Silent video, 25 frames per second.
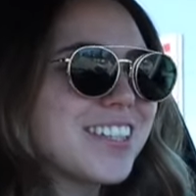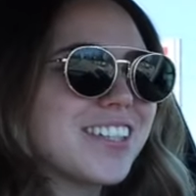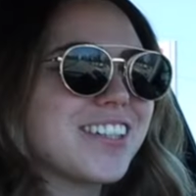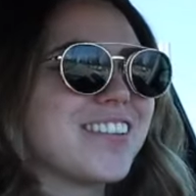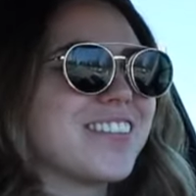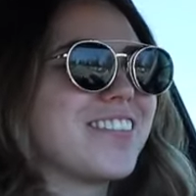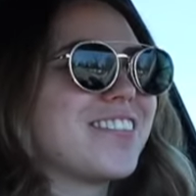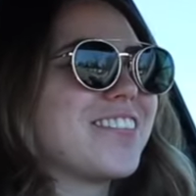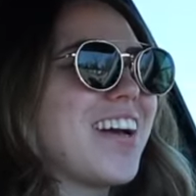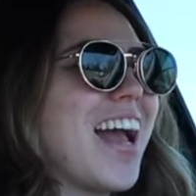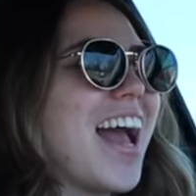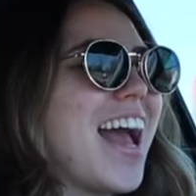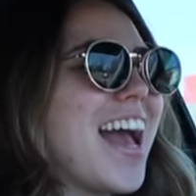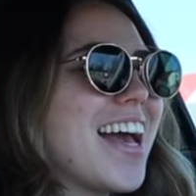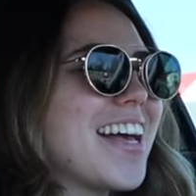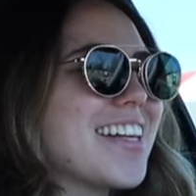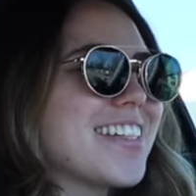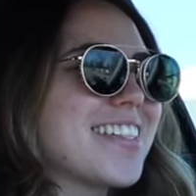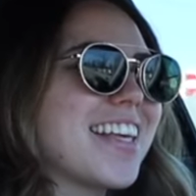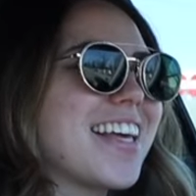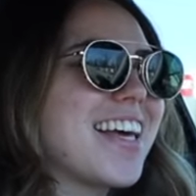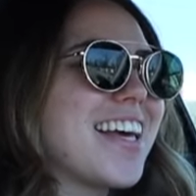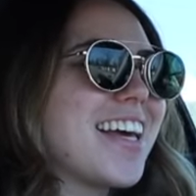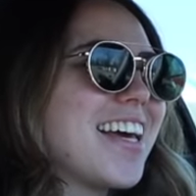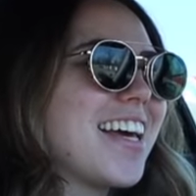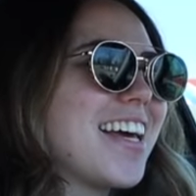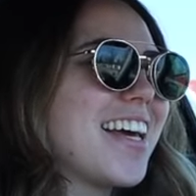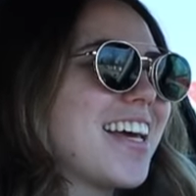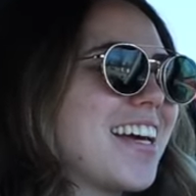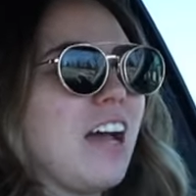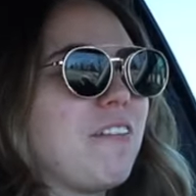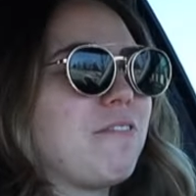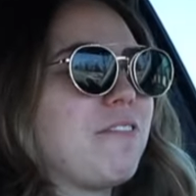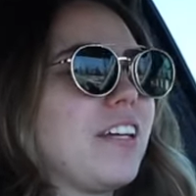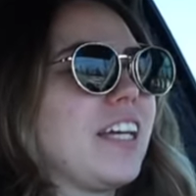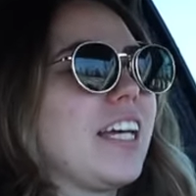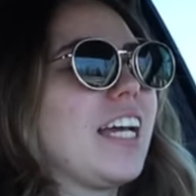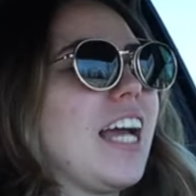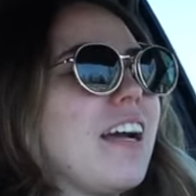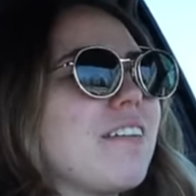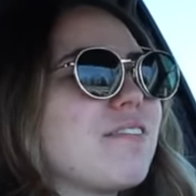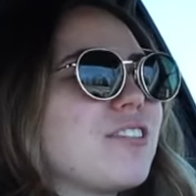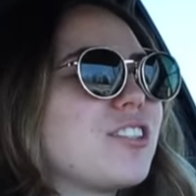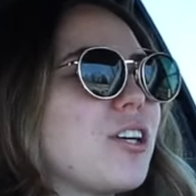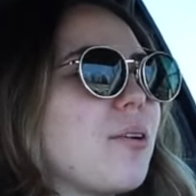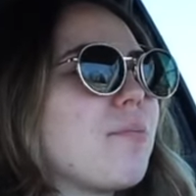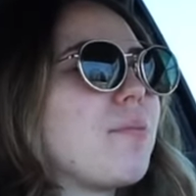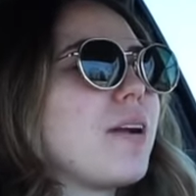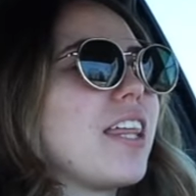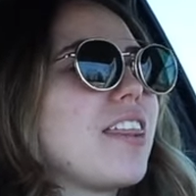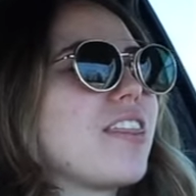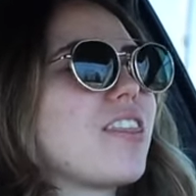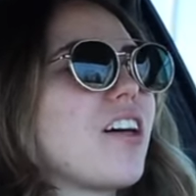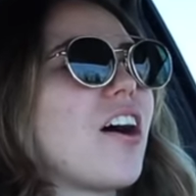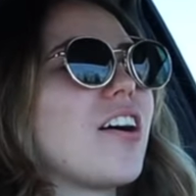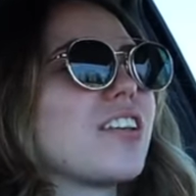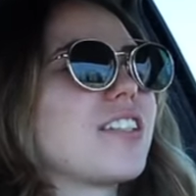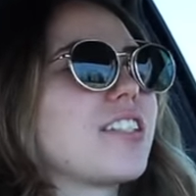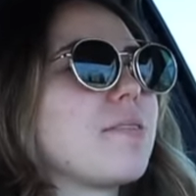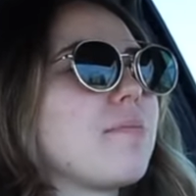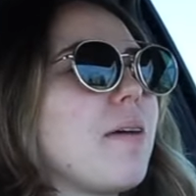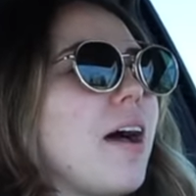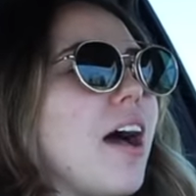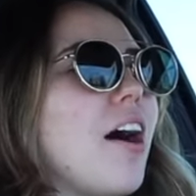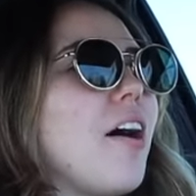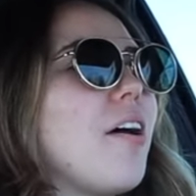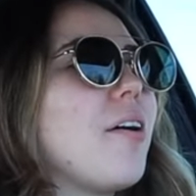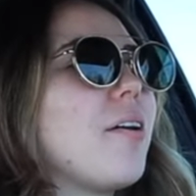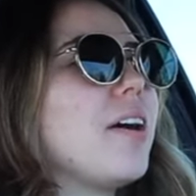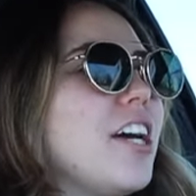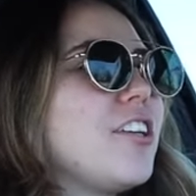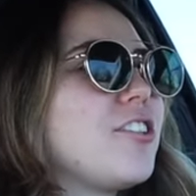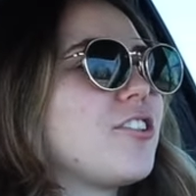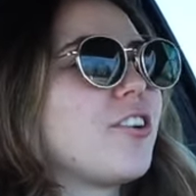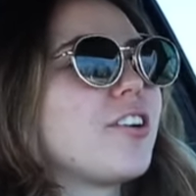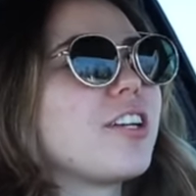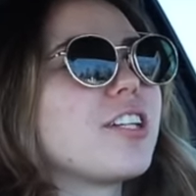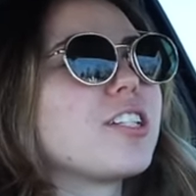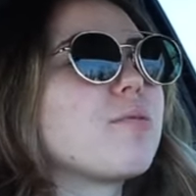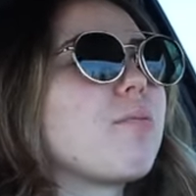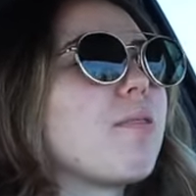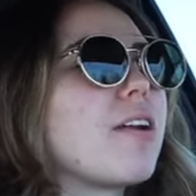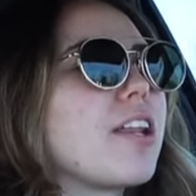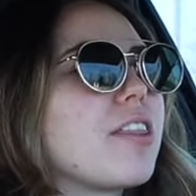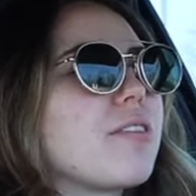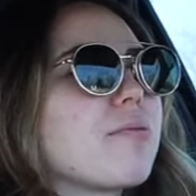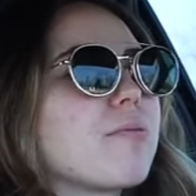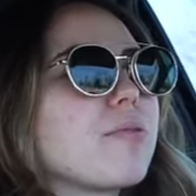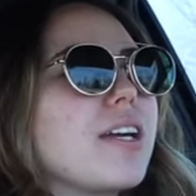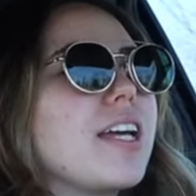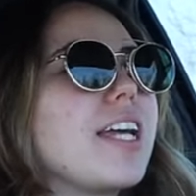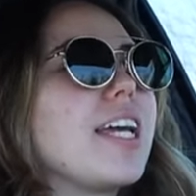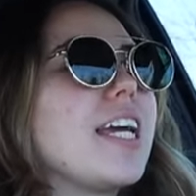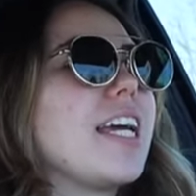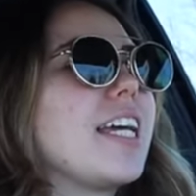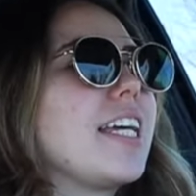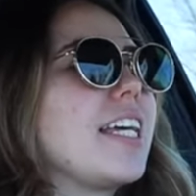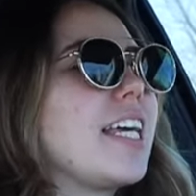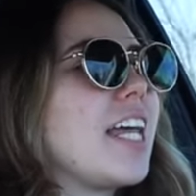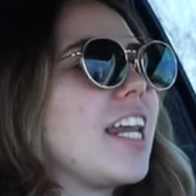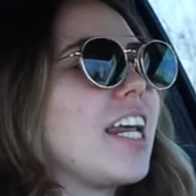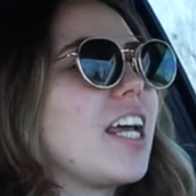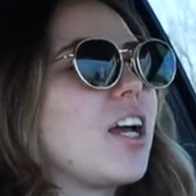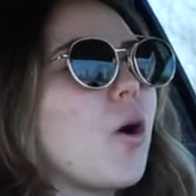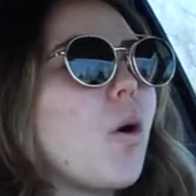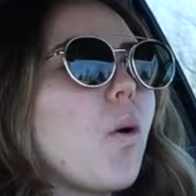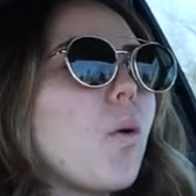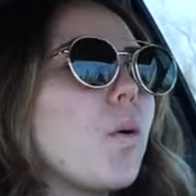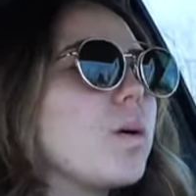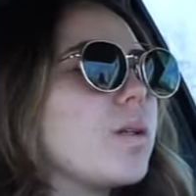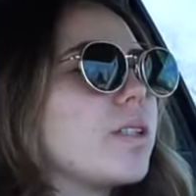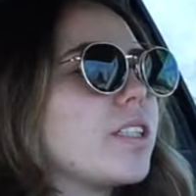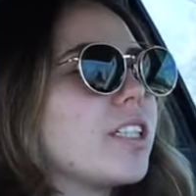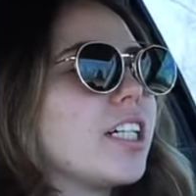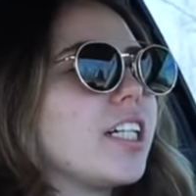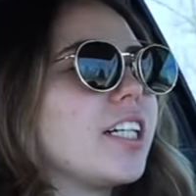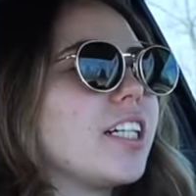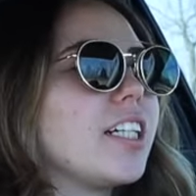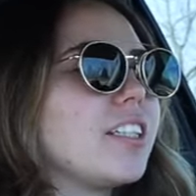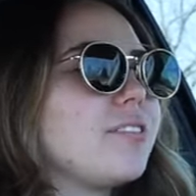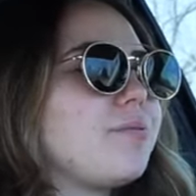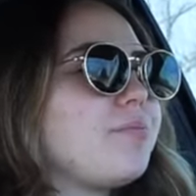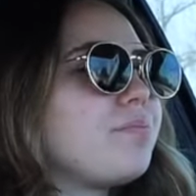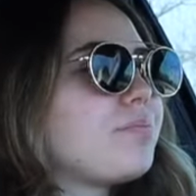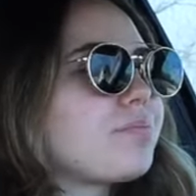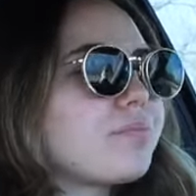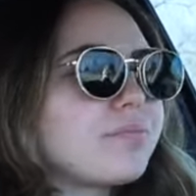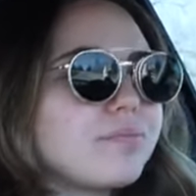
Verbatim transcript: crazy. I feel like I have so many thoughts about turning twenty-three, getting older.